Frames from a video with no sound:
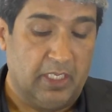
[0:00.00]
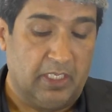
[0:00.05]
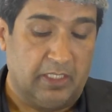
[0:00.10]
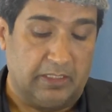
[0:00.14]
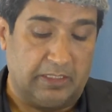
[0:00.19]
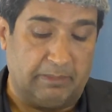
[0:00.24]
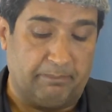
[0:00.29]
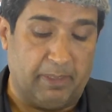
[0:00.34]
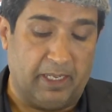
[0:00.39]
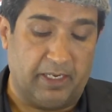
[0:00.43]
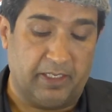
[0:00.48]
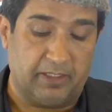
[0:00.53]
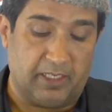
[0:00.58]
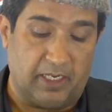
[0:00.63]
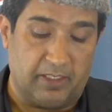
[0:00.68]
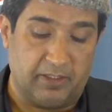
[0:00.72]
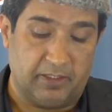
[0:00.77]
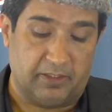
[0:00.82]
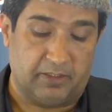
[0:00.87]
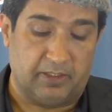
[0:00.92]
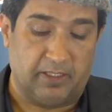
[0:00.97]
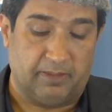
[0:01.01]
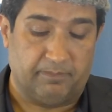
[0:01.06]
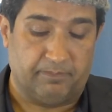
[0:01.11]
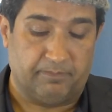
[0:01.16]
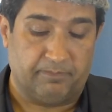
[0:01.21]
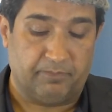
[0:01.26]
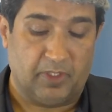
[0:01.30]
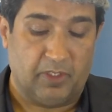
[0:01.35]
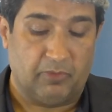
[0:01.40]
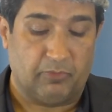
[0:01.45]
They barricaded them
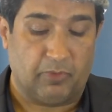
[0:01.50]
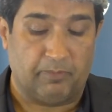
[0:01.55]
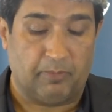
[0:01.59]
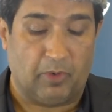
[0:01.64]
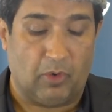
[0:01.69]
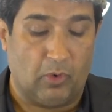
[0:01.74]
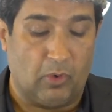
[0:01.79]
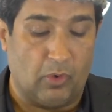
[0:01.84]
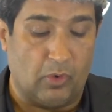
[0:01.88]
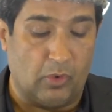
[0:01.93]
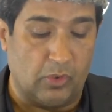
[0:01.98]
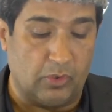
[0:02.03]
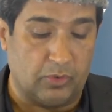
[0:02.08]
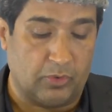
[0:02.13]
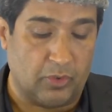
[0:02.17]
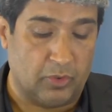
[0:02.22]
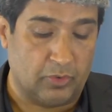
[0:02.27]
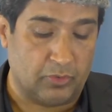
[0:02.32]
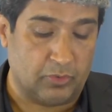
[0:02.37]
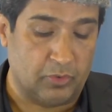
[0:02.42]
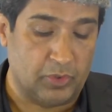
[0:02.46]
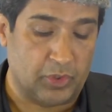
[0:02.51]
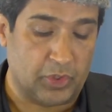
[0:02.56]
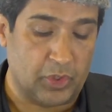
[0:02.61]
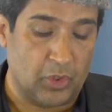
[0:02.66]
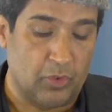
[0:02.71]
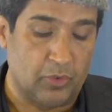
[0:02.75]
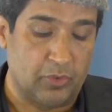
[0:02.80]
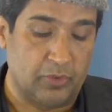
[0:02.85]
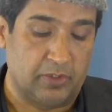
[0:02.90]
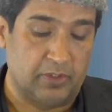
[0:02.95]
from all those who
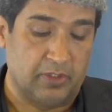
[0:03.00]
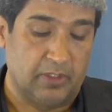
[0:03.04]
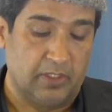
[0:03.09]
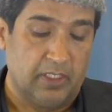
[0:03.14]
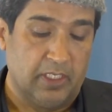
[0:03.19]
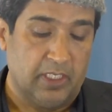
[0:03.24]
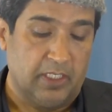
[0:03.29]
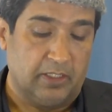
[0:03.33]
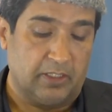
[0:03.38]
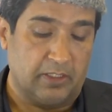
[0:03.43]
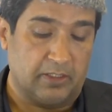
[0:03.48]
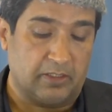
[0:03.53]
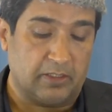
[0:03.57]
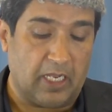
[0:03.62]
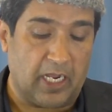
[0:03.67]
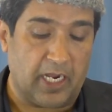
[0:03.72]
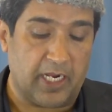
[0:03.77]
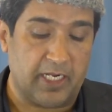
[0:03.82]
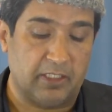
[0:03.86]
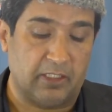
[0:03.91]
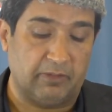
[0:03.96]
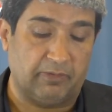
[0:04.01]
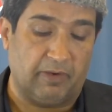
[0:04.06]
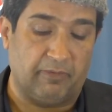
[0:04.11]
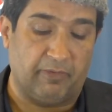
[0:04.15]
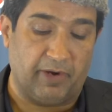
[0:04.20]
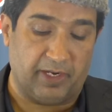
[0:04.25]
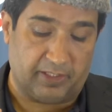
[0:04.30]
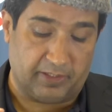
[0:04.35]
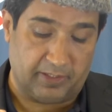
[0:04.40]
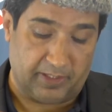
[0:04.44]
showed the signs of
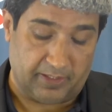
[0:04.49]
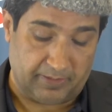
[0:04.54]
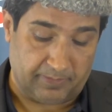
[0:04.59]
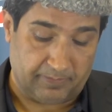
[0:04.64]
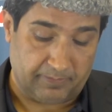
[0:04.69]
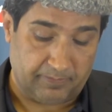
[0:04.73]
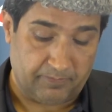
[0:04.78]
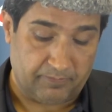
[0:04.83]
awakening.